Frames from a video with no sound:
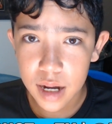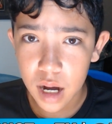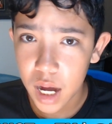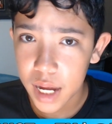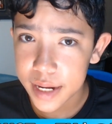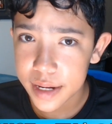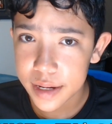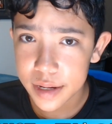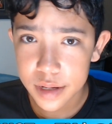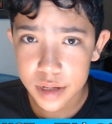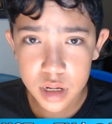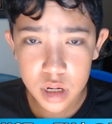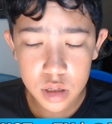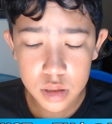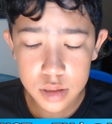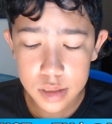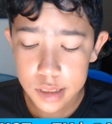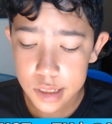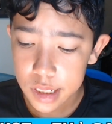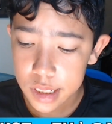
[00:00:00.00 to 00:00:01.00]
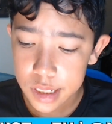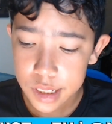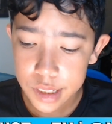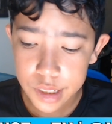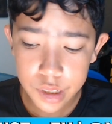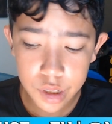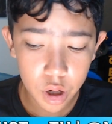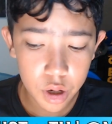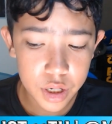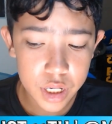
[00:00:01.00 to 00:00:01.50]
I was just
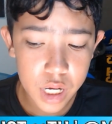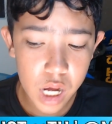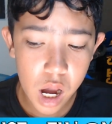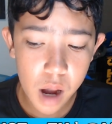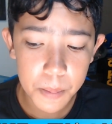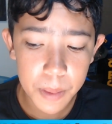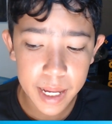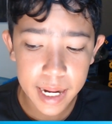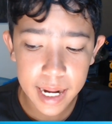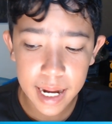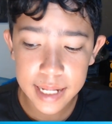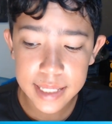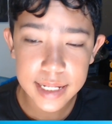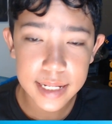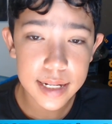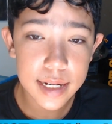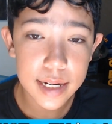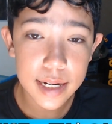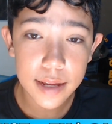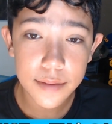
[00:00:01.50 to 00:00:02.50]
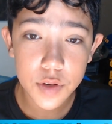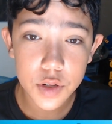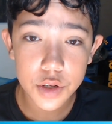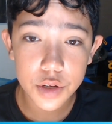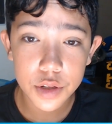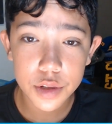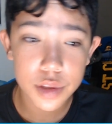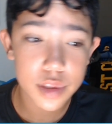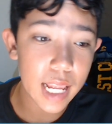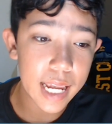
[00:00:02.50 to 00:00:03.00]
so dumb that I didn't even
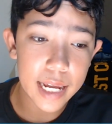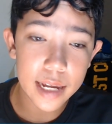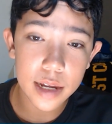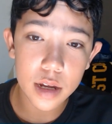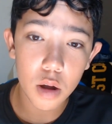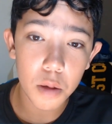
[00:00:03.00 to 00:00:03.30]
think